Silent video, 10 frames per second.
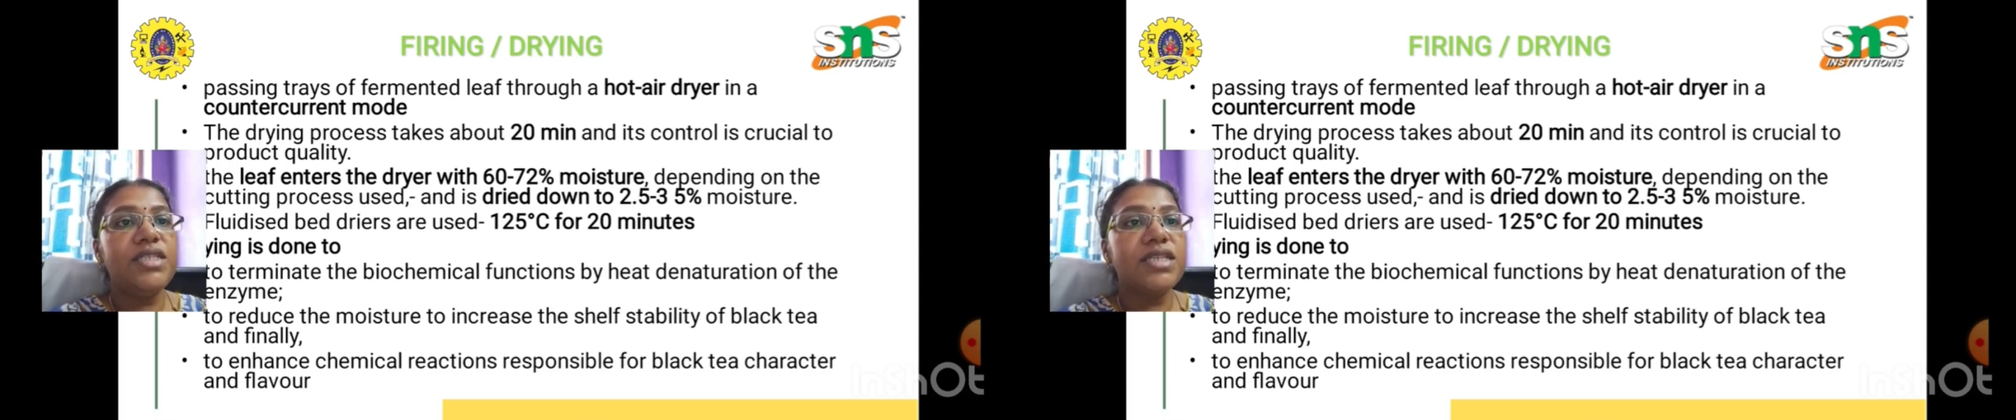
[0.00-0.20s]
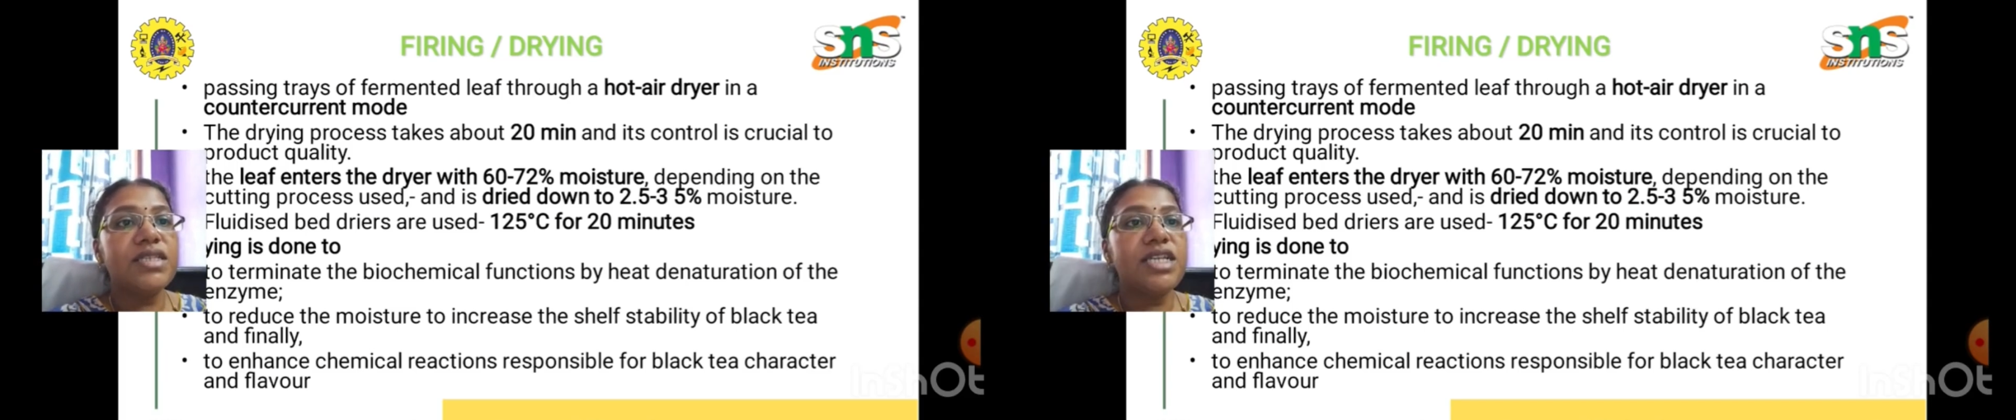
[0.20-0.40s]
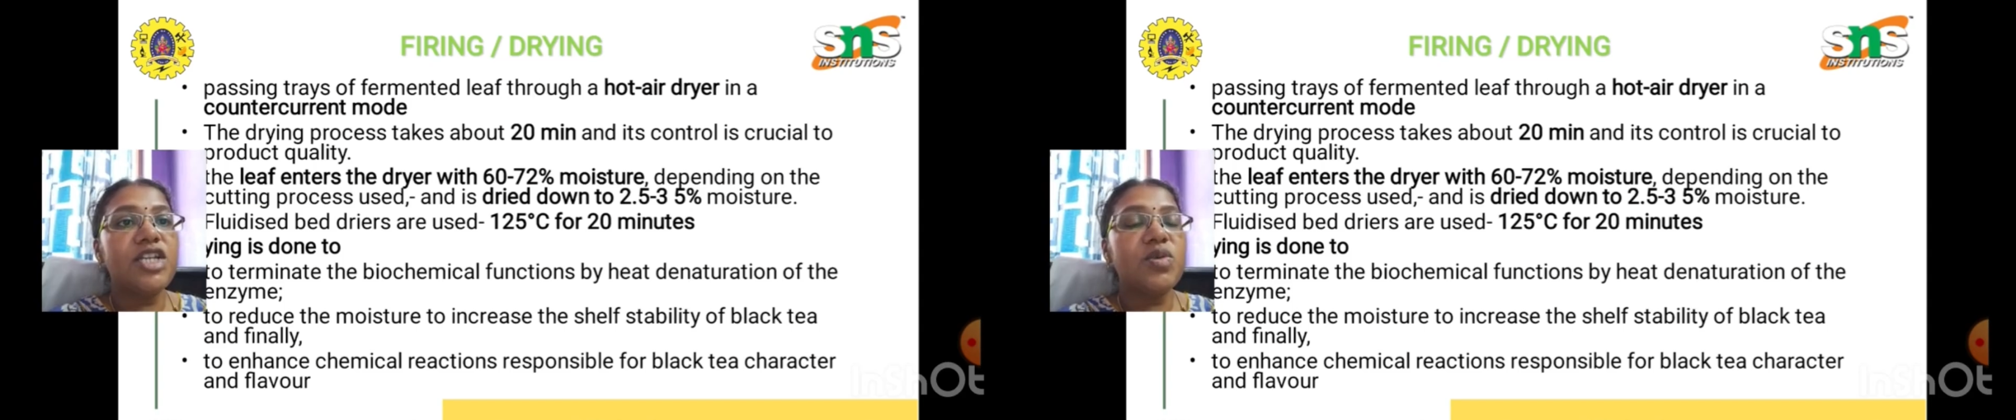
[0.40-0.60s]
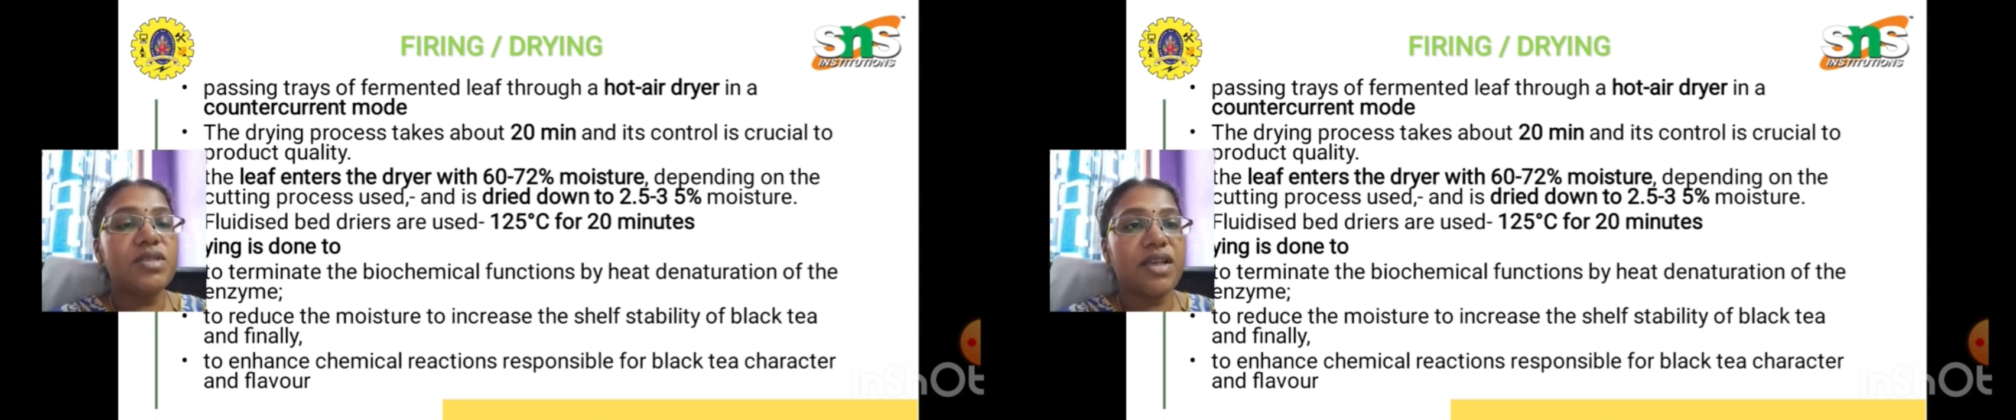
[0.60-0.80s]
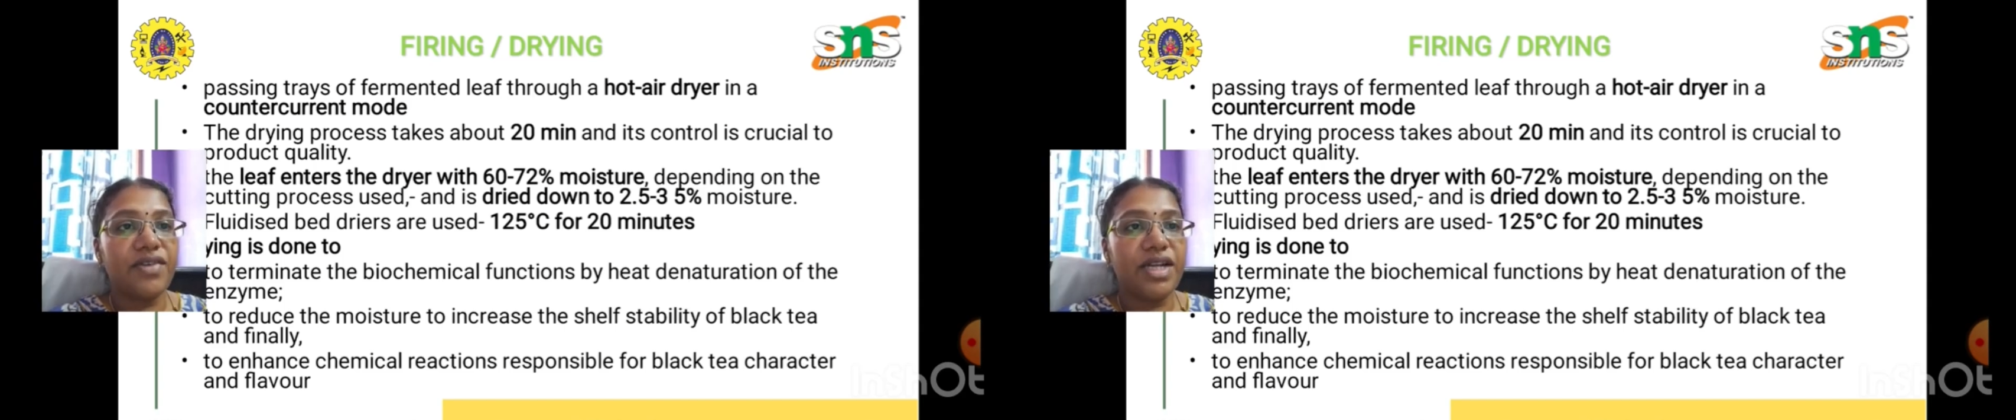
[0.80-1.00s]
60 to
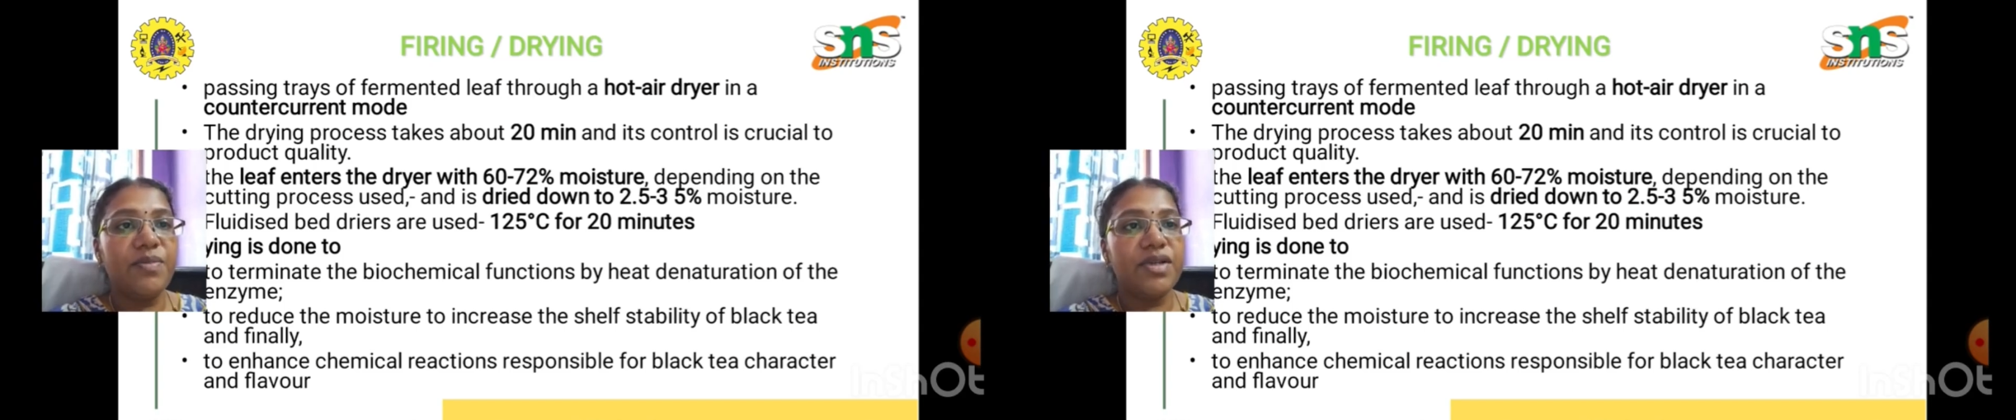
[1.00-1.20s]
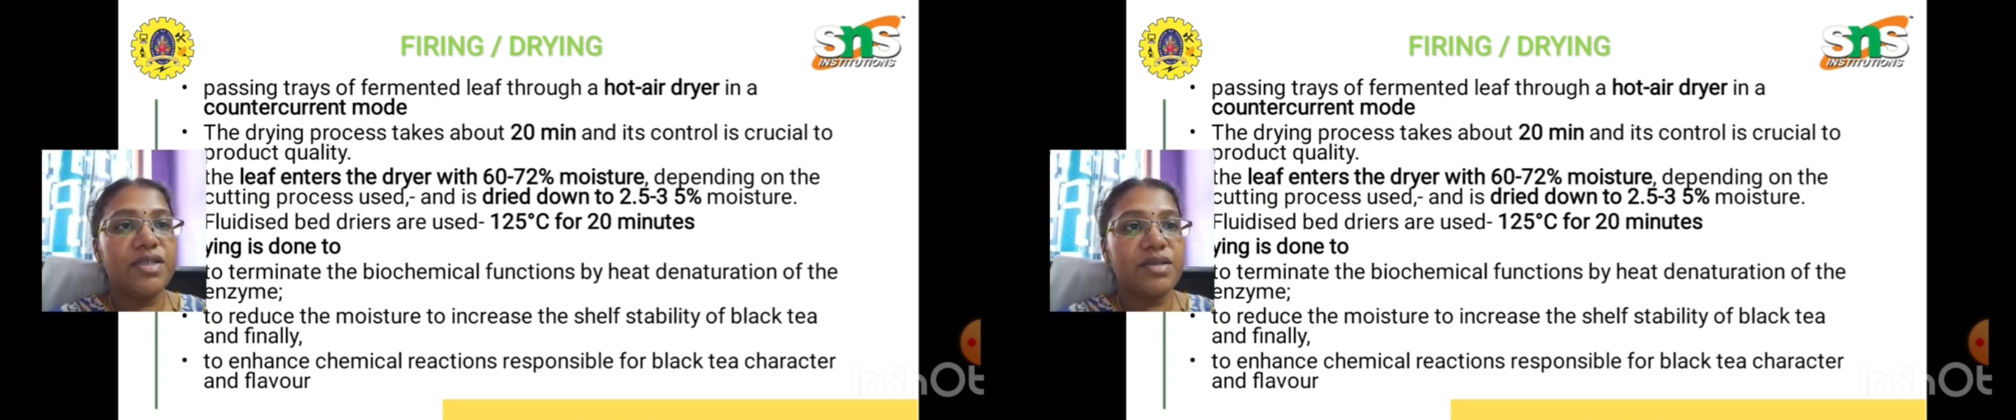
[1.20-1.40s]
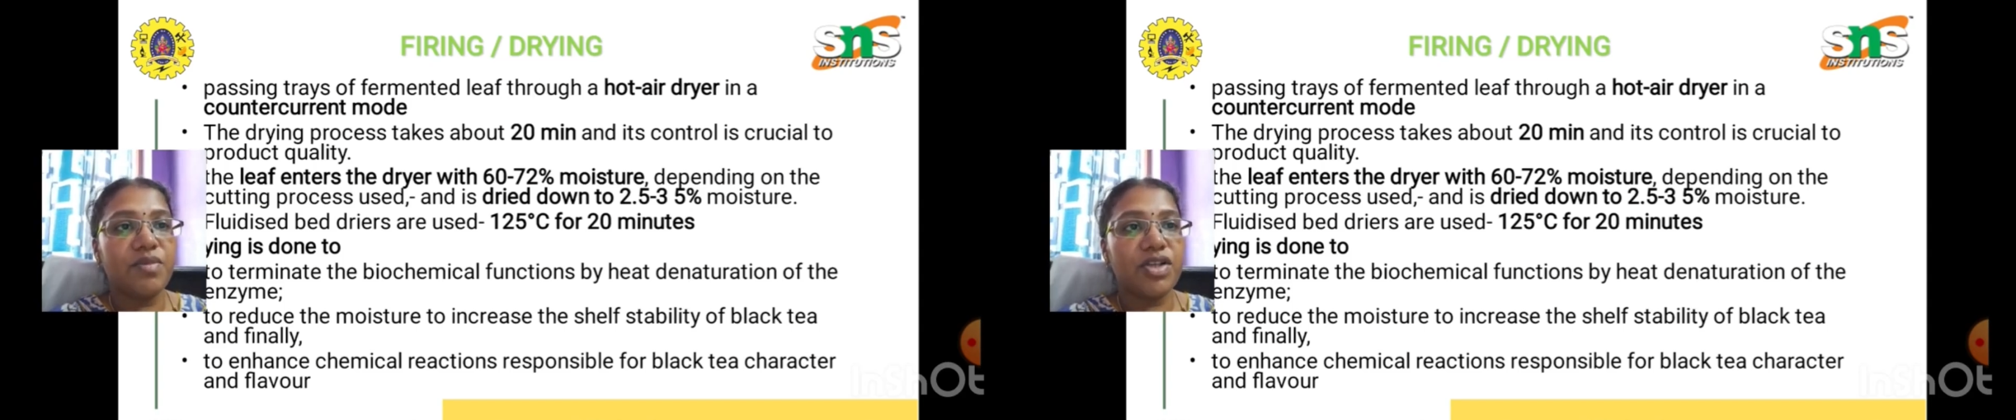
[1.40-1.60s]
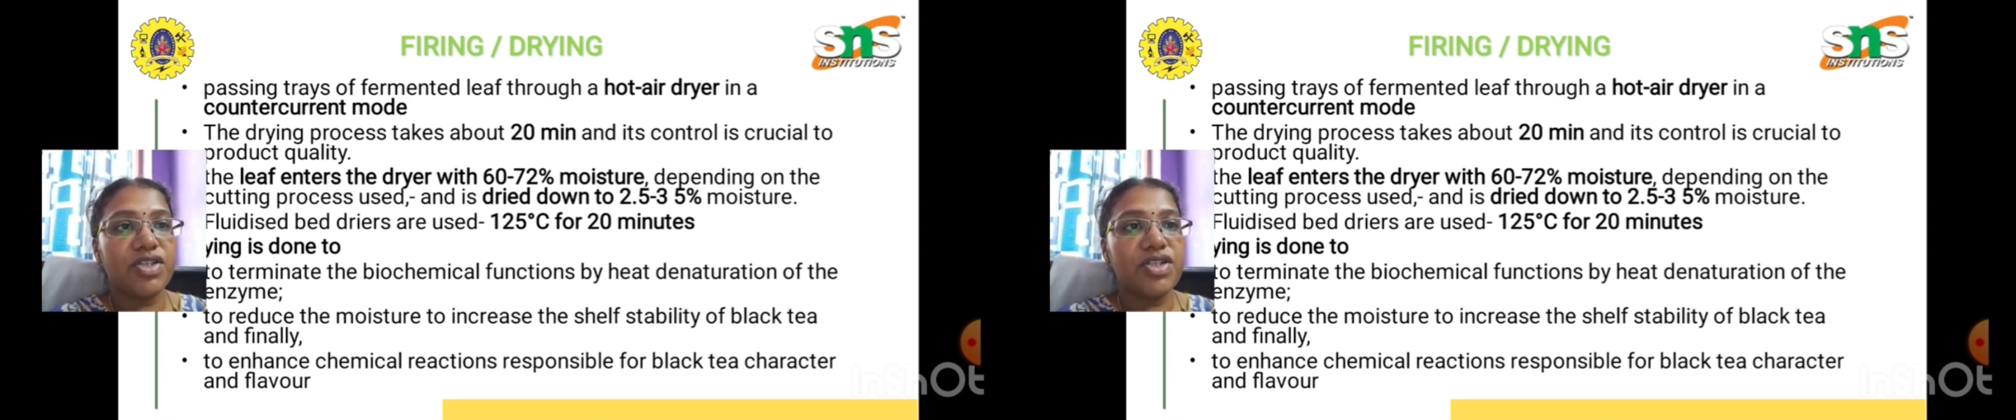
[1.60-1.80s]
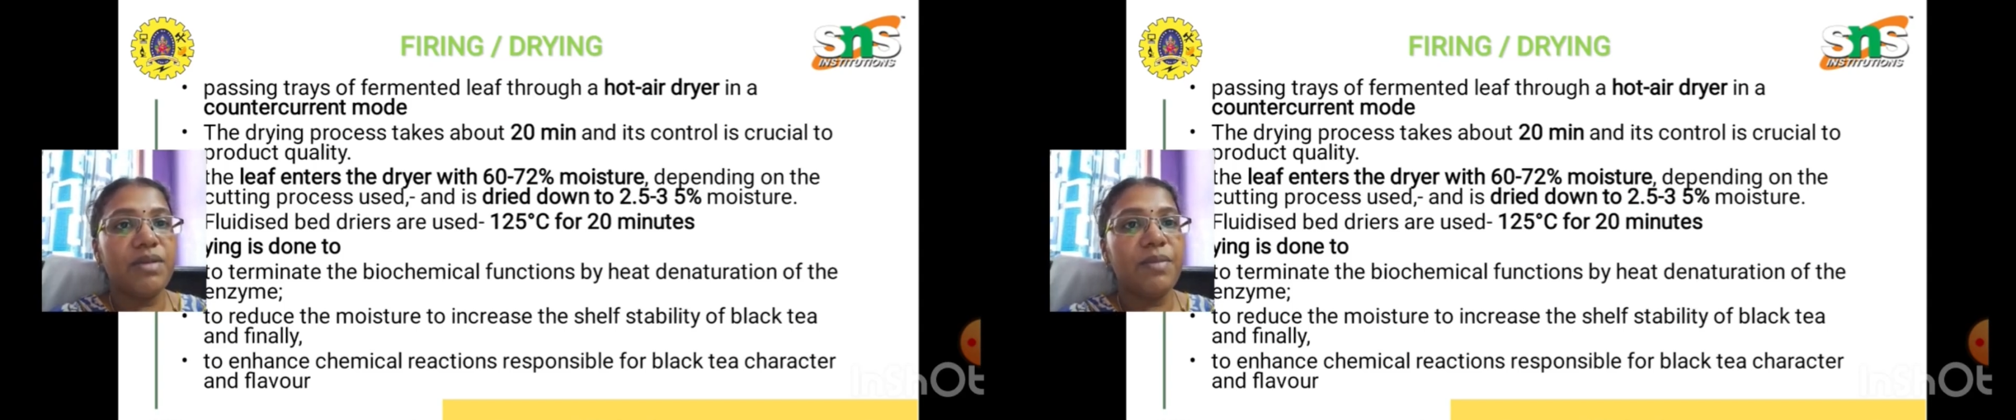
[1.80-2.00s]
70% moisture,